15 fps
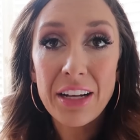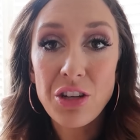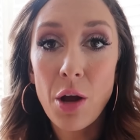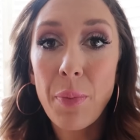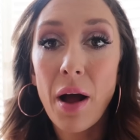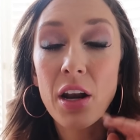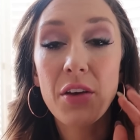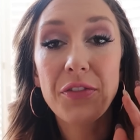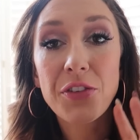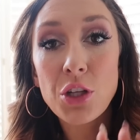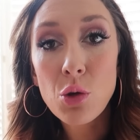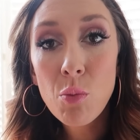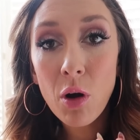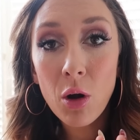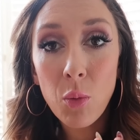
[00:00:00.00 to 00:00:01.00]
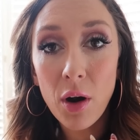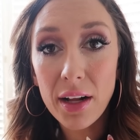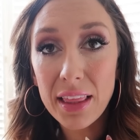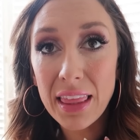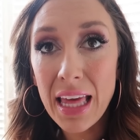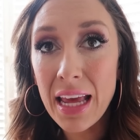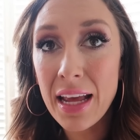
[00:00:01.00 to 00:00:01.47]
catch up on a few more
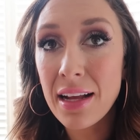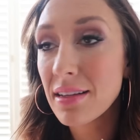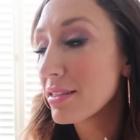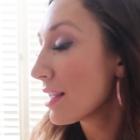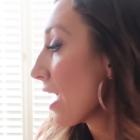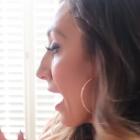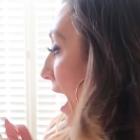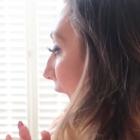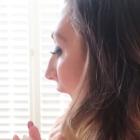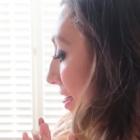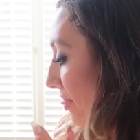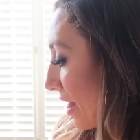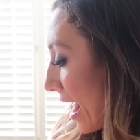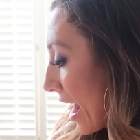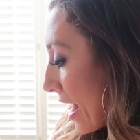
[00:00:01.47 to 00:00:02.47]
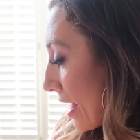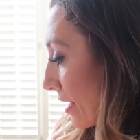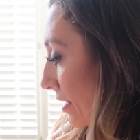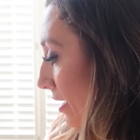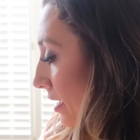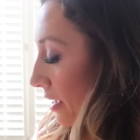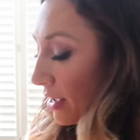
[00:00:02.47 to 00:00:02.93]
work things and
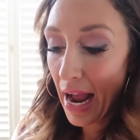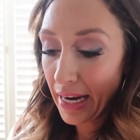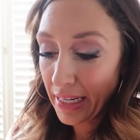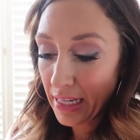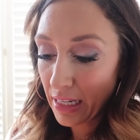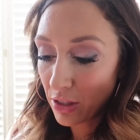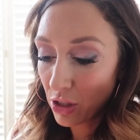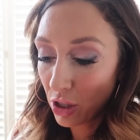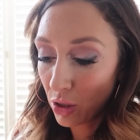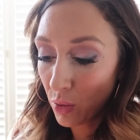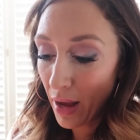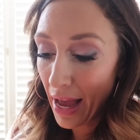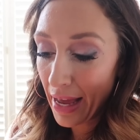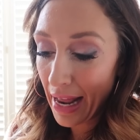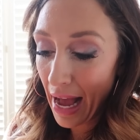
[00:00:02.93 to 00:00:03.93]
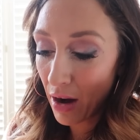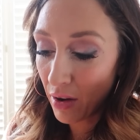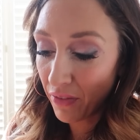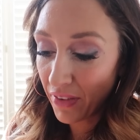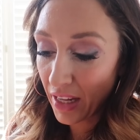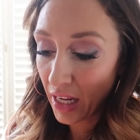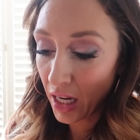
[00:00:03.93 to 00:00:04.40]
then I need to head out
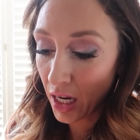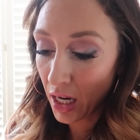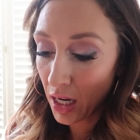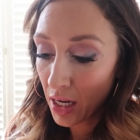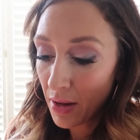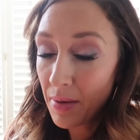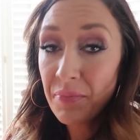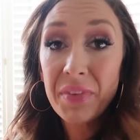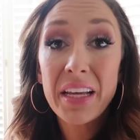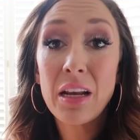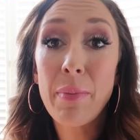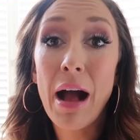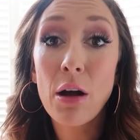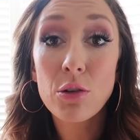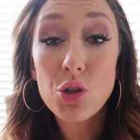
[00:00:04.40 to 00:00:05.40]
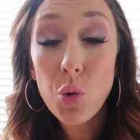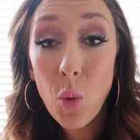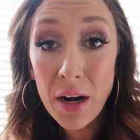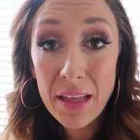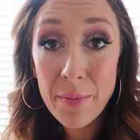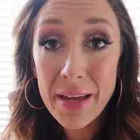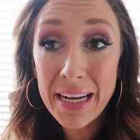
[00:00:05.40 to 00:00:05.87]
of here in about
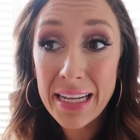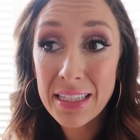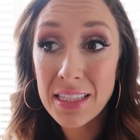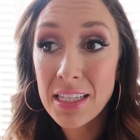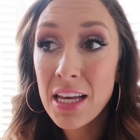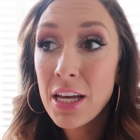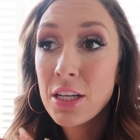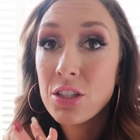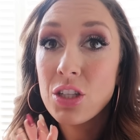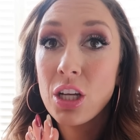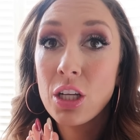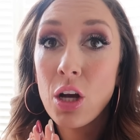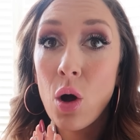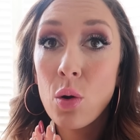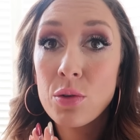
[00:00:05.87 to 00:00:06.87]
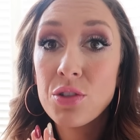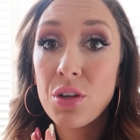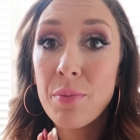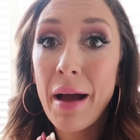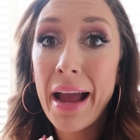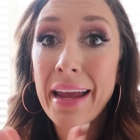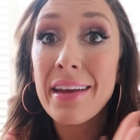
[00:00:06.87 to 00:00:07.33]
20 minutes to go to
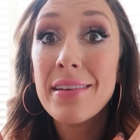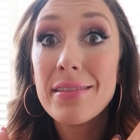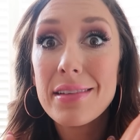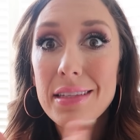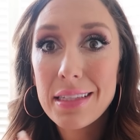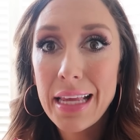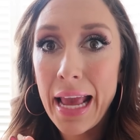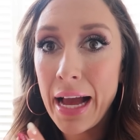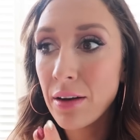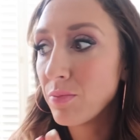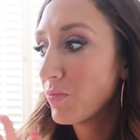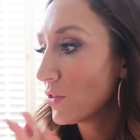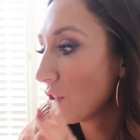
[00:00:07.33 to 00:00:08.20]
my scan.